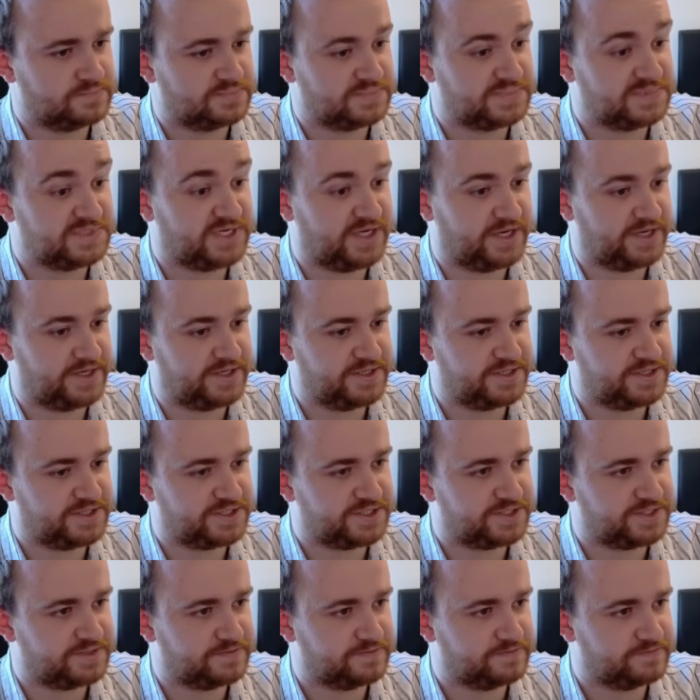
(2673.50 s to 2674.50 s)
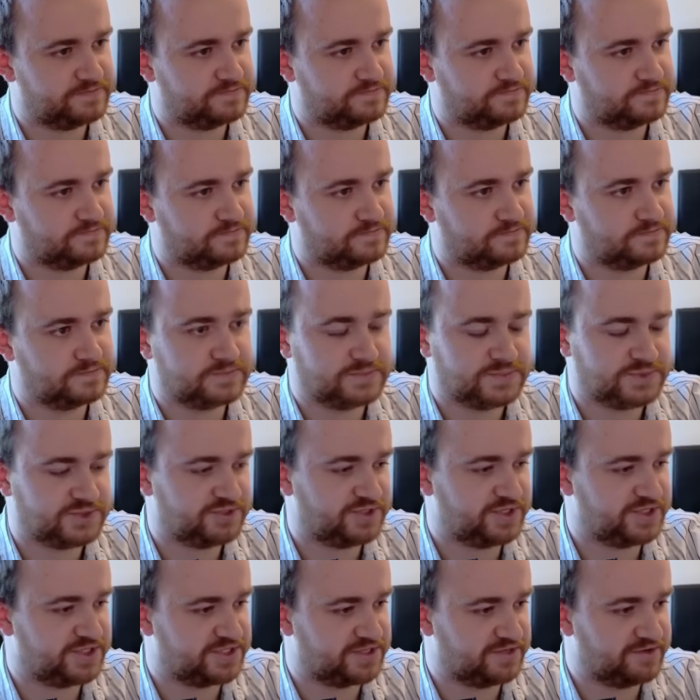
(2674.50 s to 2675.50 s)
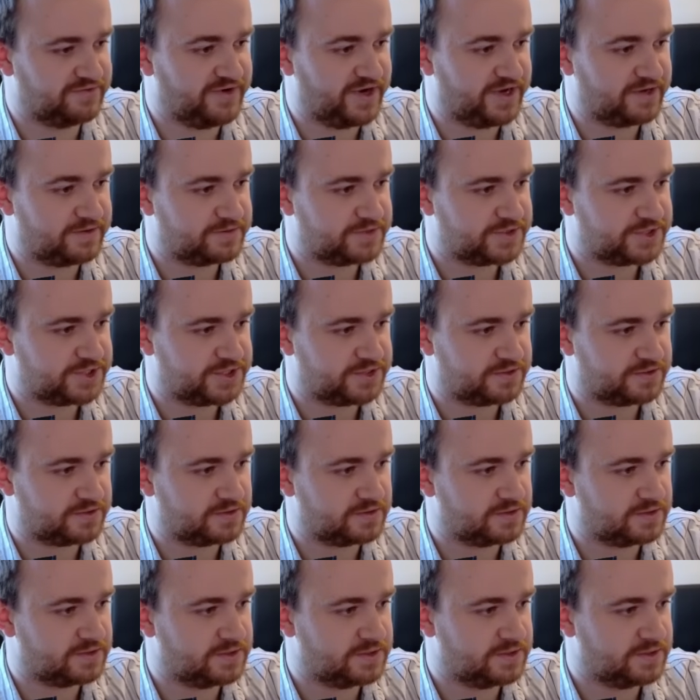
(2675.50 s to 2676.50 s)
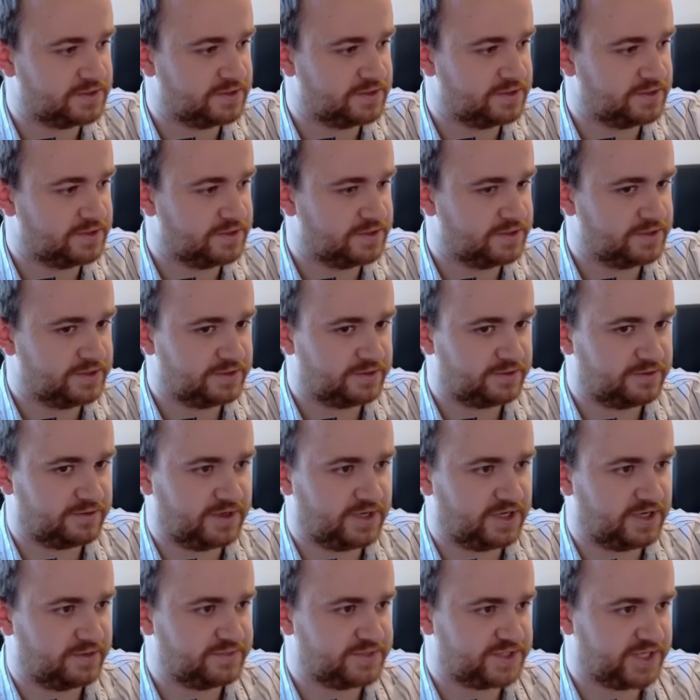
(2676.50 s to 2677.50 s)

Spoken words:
Takes. Triggers an event, sure. Grabs